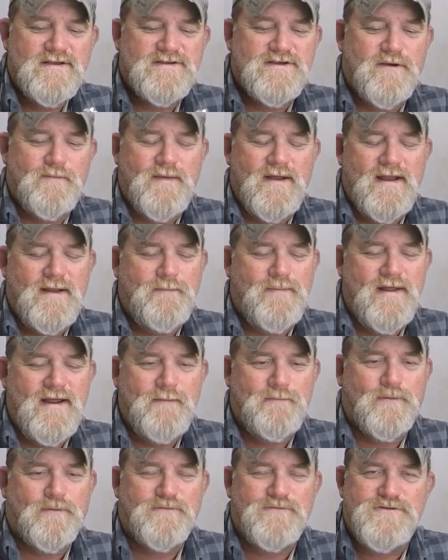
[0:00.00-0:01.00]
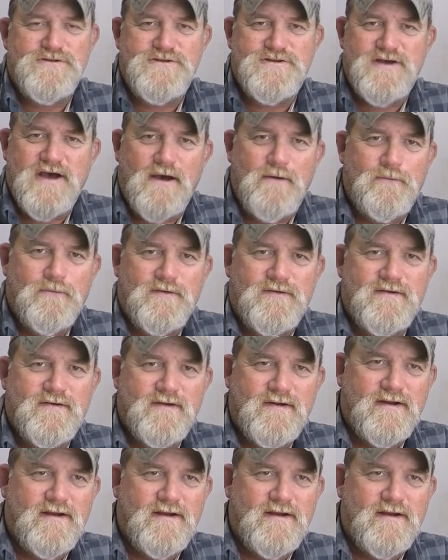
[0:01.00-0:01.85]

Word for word: So many people don't